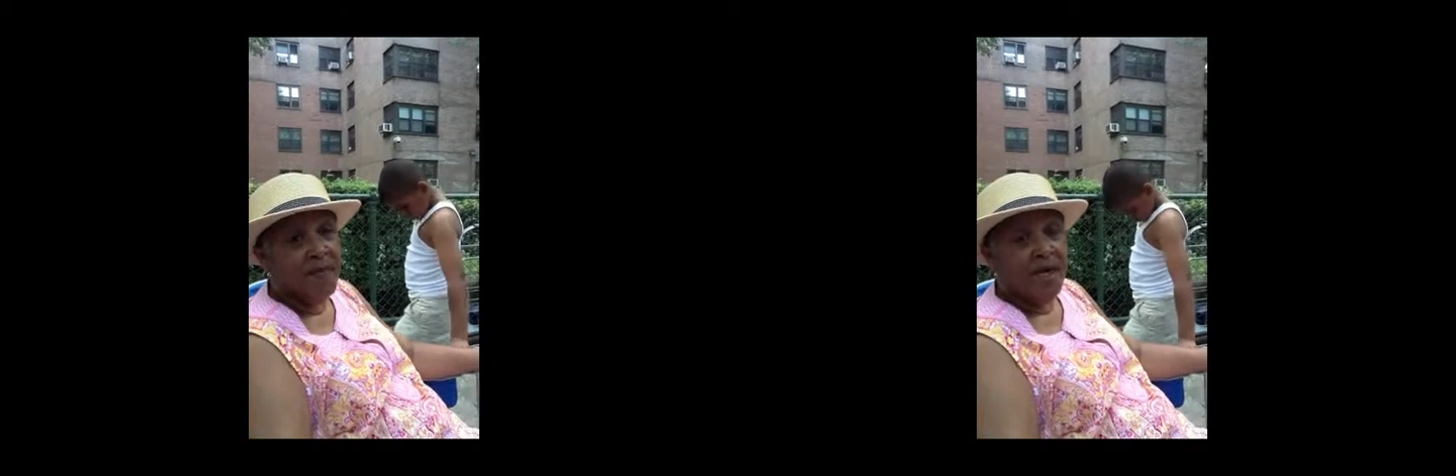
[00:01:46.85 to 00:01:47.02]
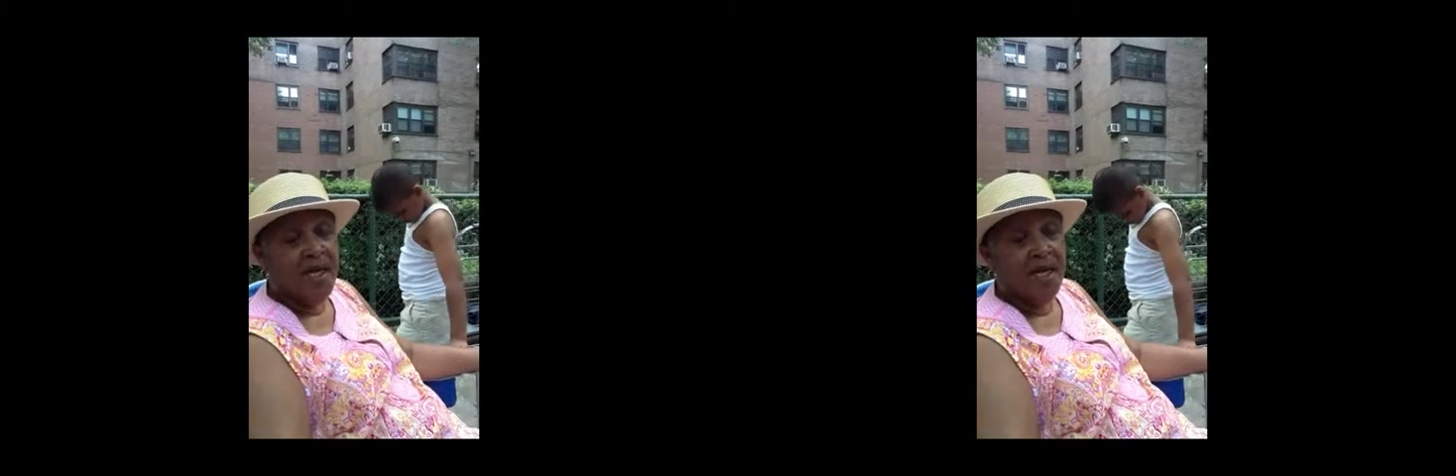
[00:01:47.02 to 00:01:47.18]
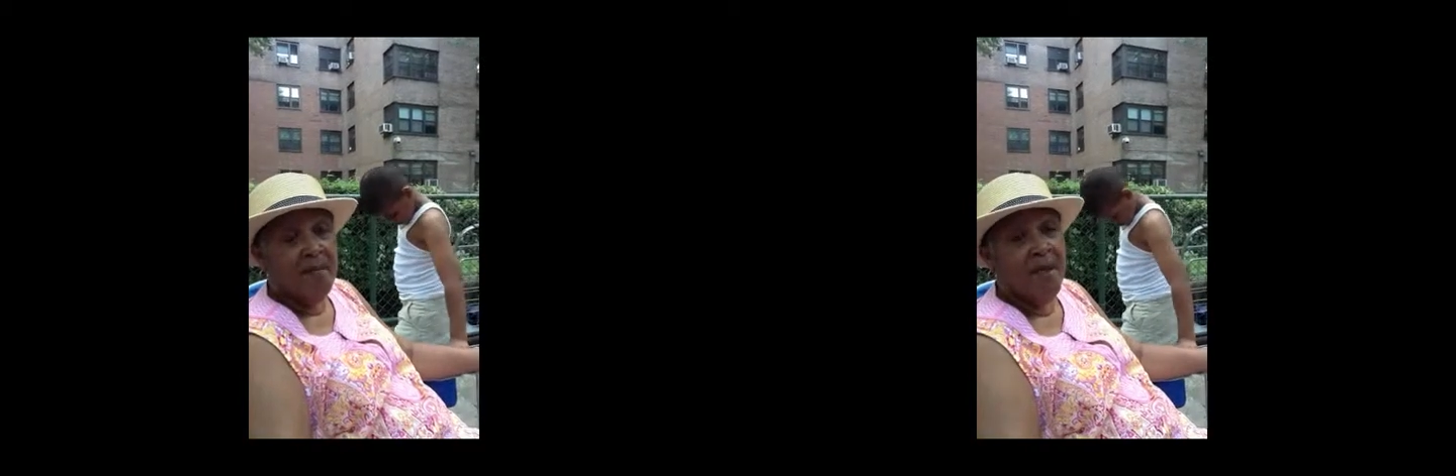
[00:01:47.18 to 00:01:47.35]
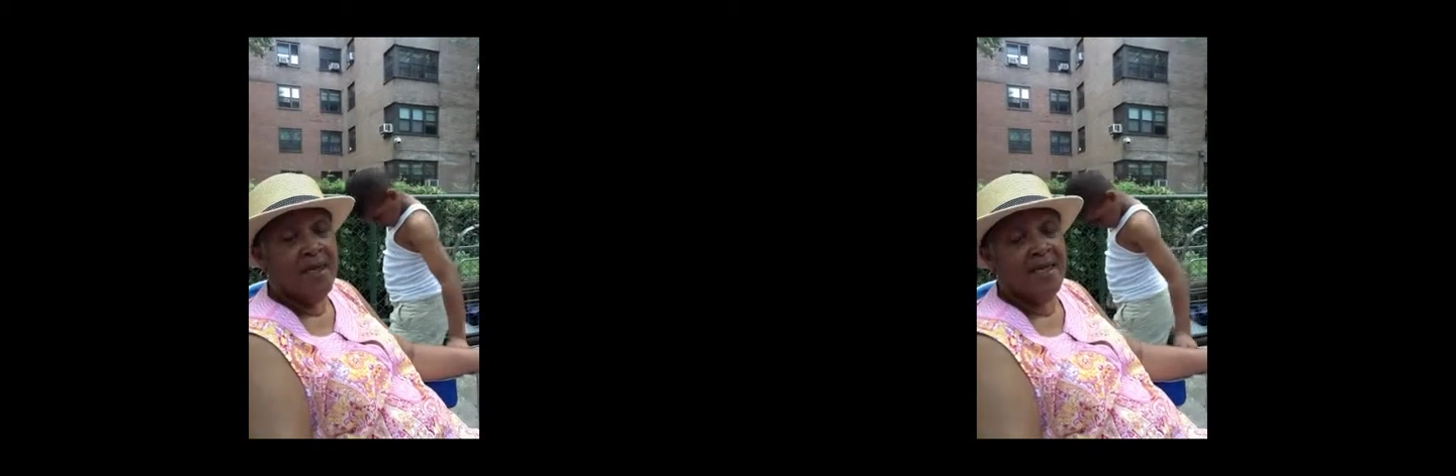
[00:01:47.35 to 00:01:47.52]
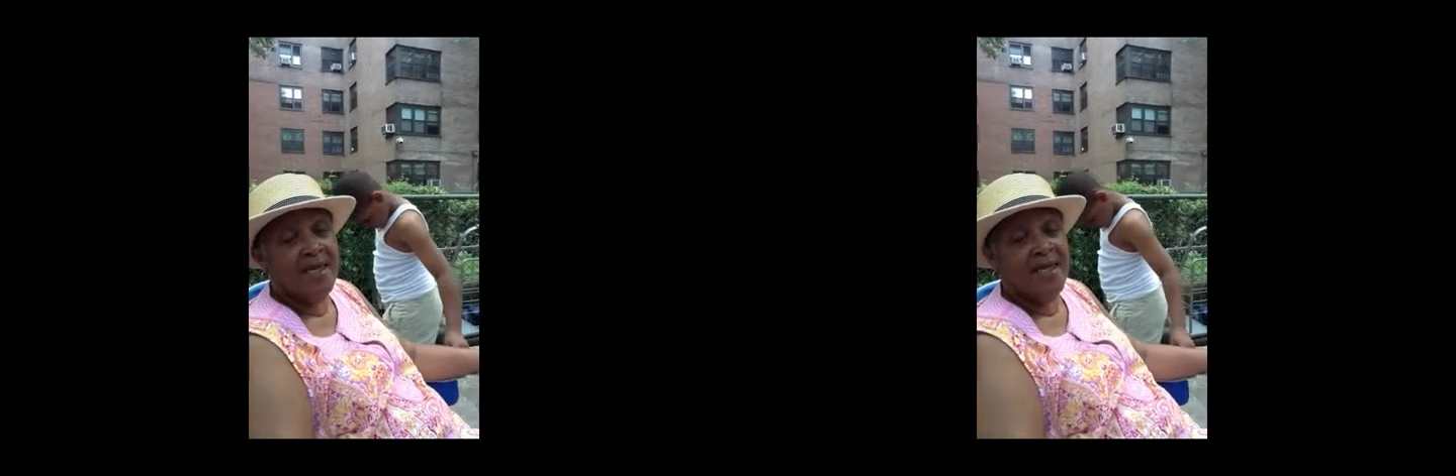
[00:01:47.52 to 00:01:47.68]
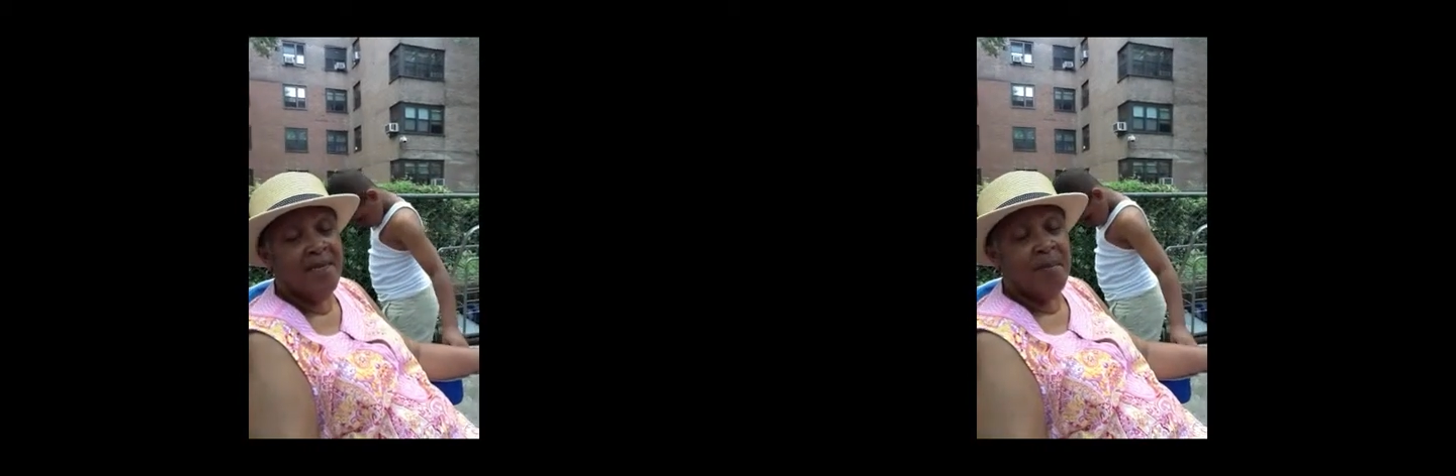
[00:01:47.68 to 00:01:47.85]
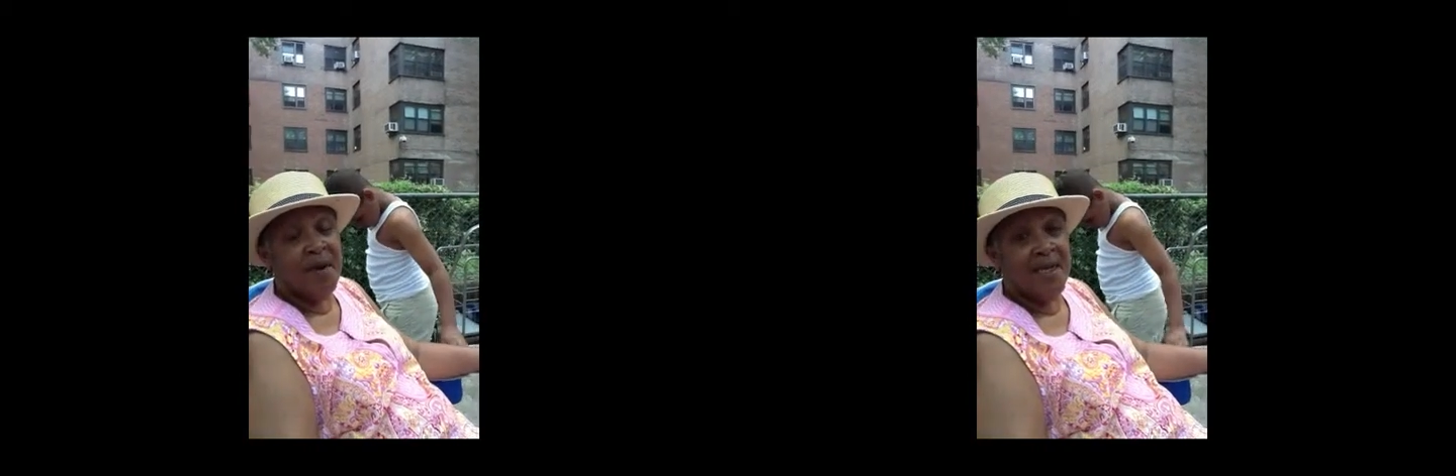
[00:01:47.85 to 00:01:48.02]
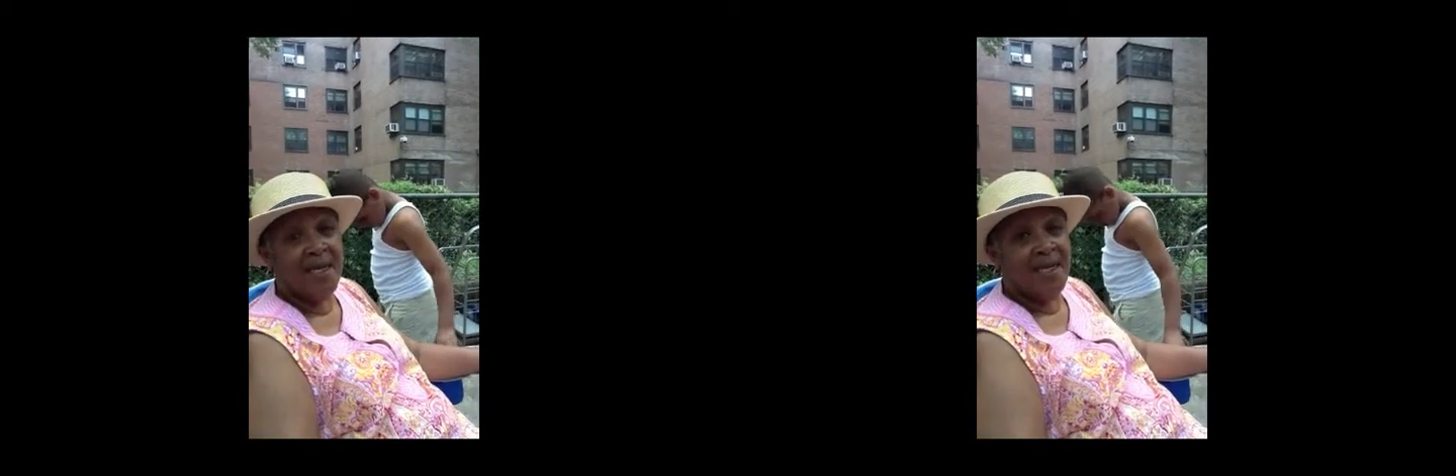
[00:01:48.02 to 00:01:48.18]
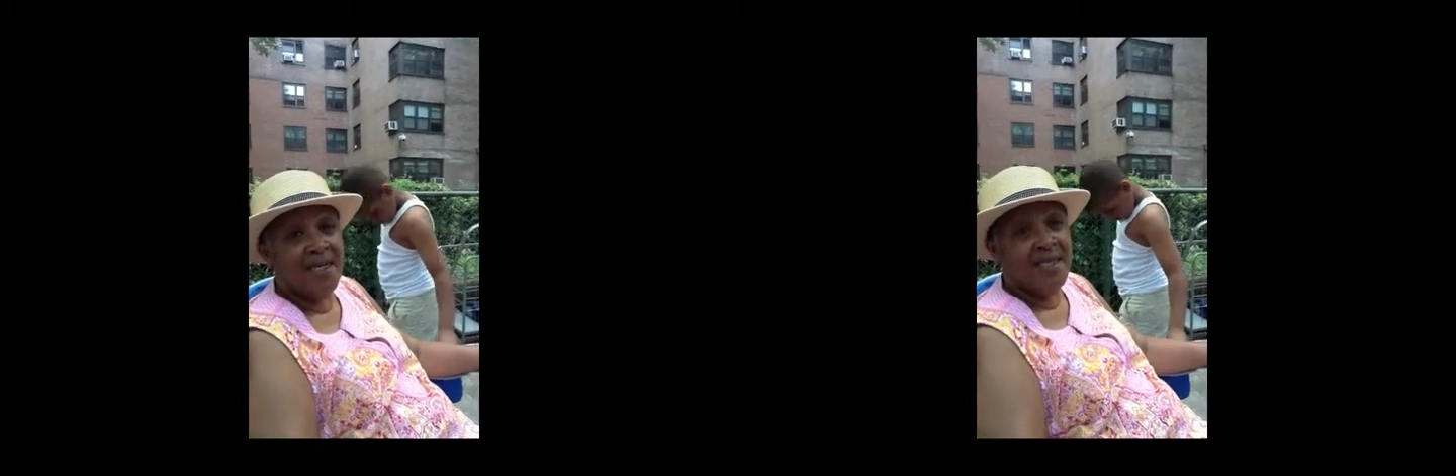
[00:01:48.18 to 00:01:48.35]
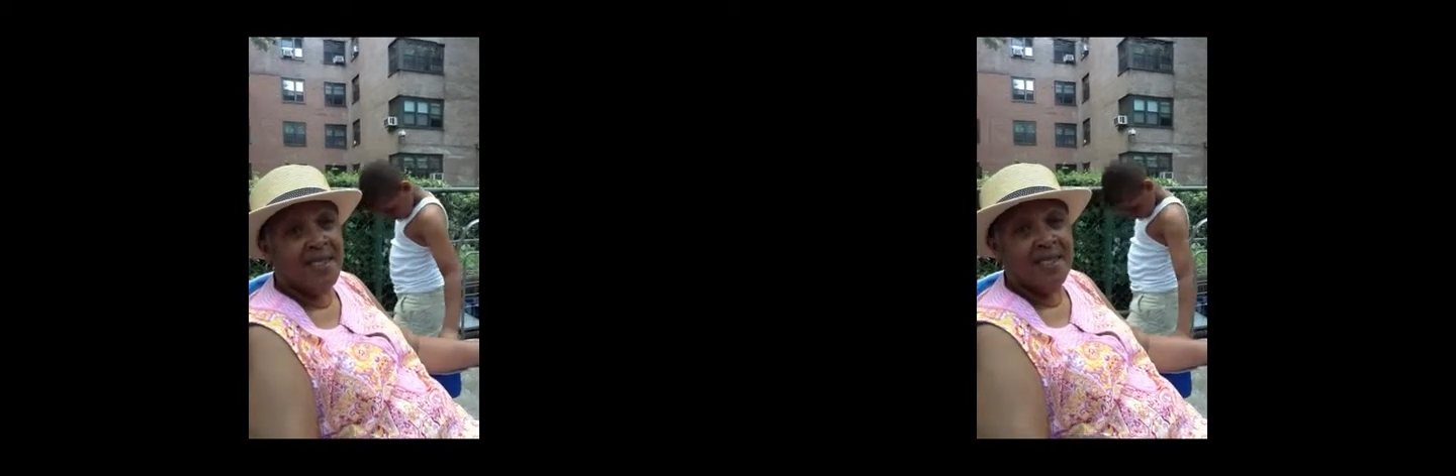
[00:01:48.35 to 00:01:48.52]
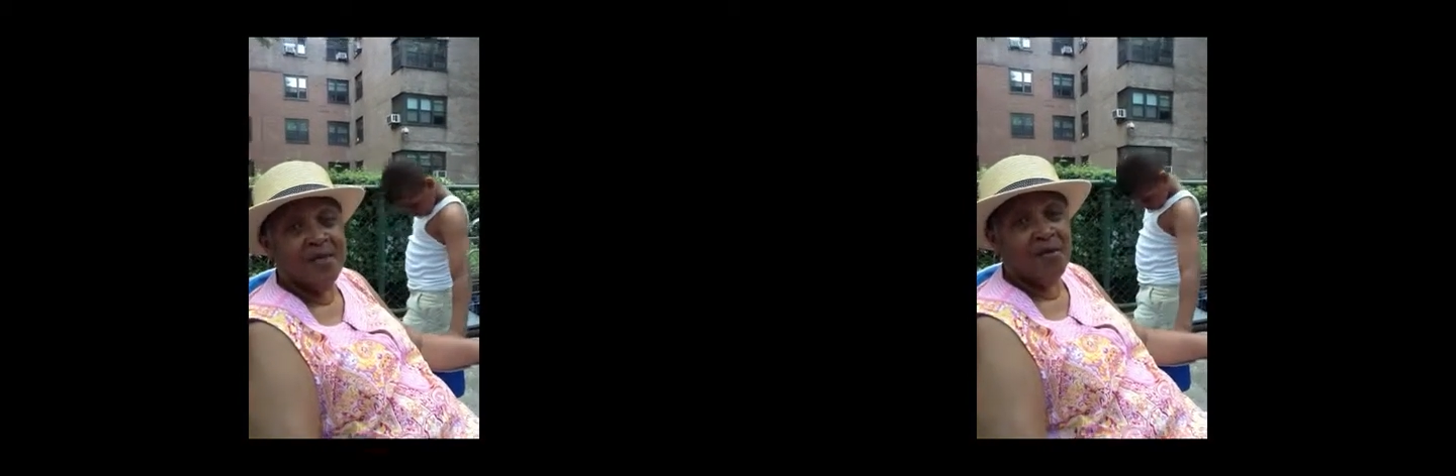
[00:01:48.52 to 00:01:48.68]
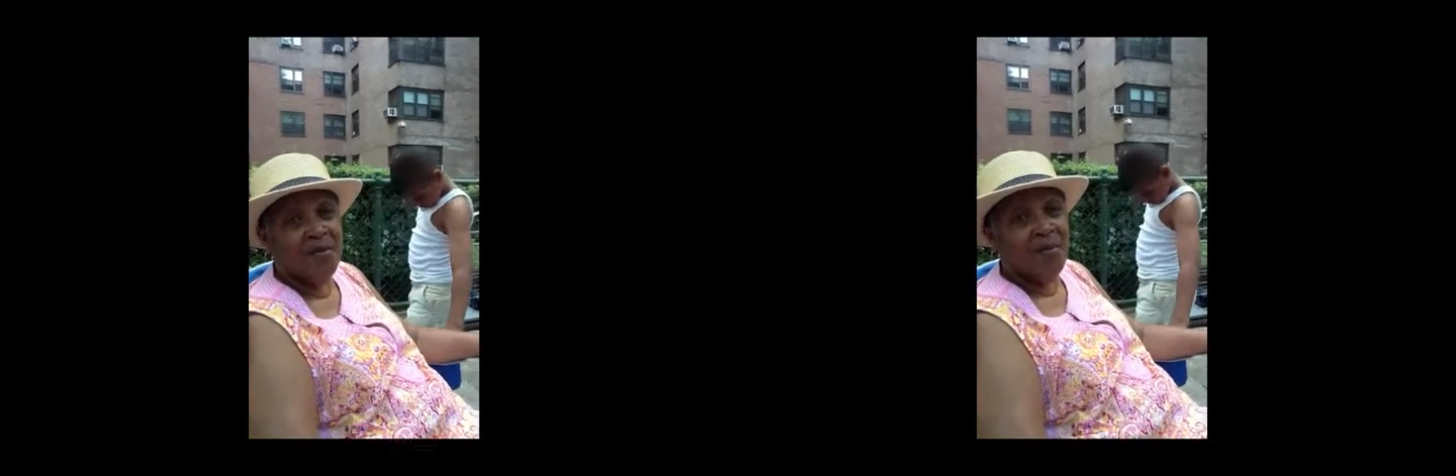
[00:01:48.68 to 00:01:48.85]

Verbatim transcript: He can basically spell anything that you